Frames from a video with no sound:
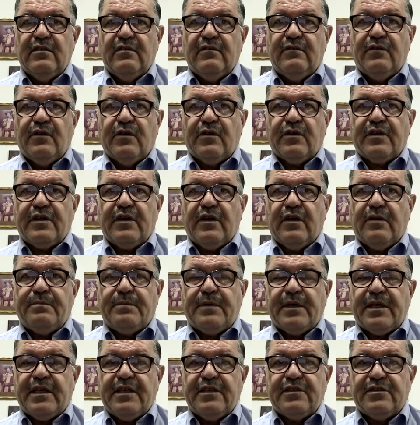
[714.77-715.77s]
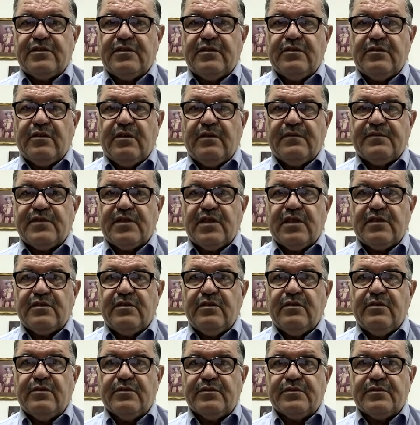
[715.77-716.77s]
for the operation of such
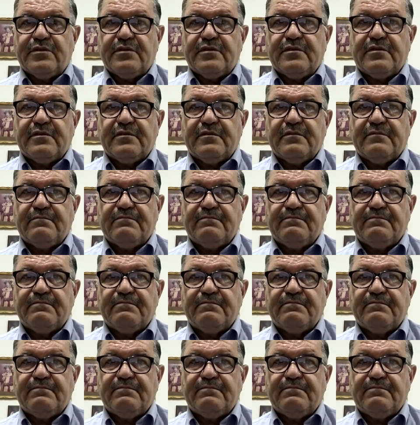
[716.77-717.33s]
laws.